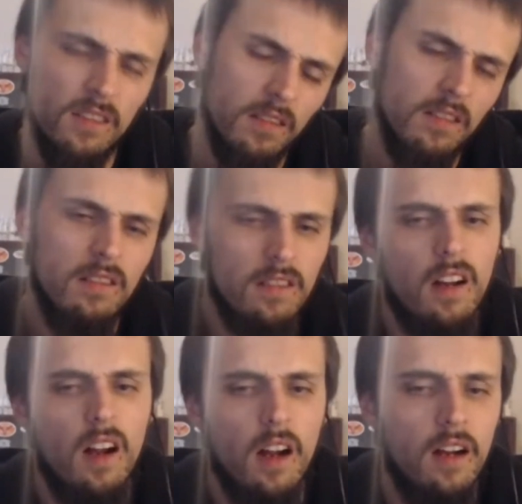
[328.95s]
I'm
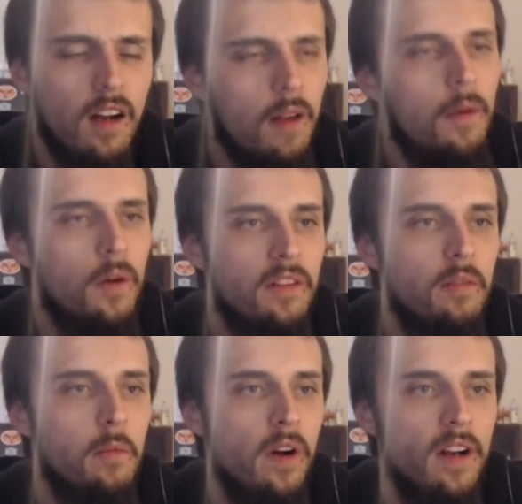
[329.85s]
going to quit
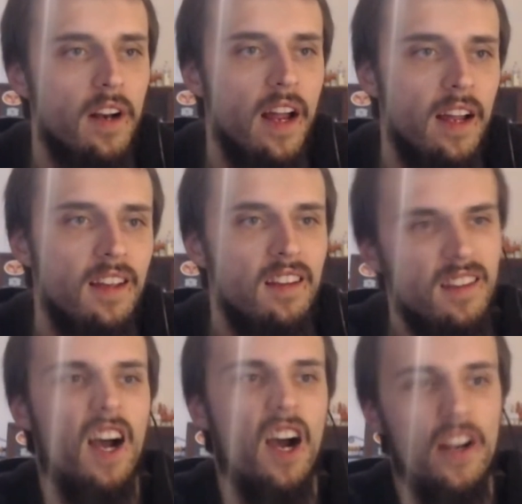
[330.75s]
smoking today. He's like,
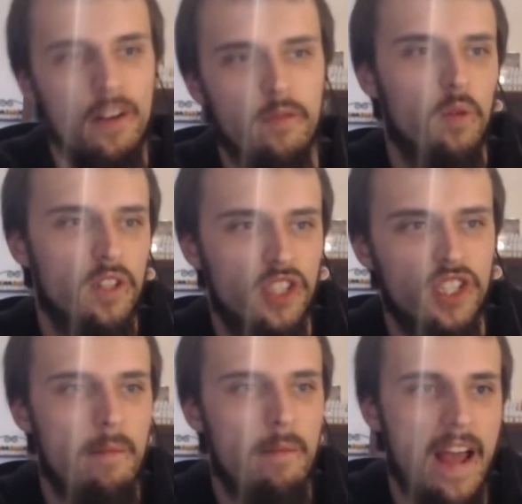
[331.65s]
oh, you're full of
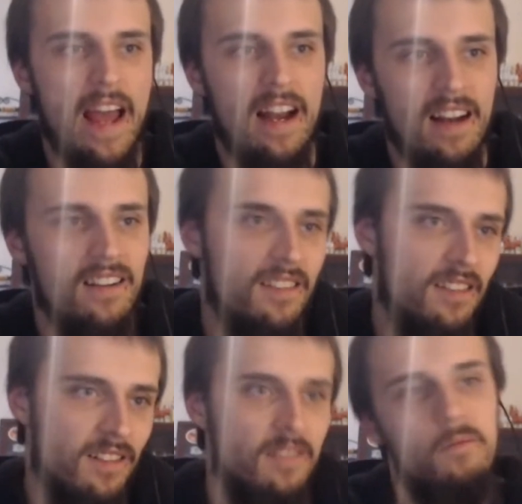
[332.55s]
shit, Matt.
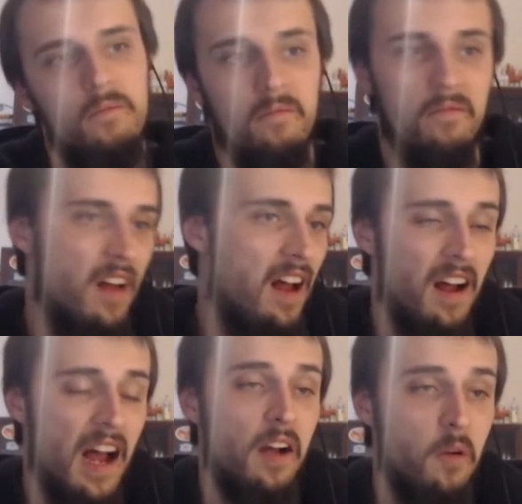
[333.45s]
I
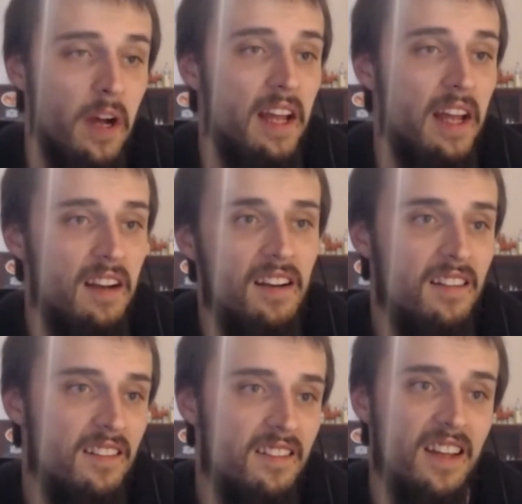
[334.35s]
quit.
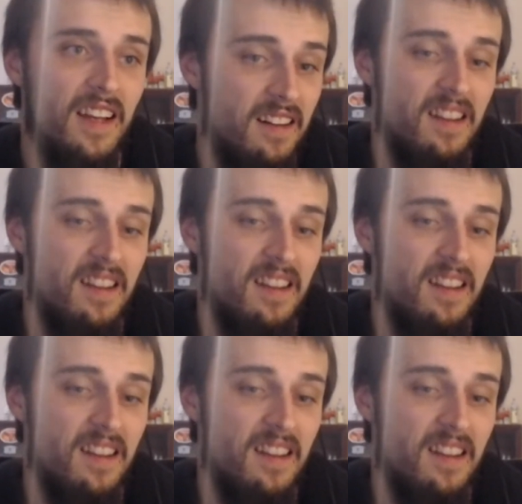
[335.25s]
He's like,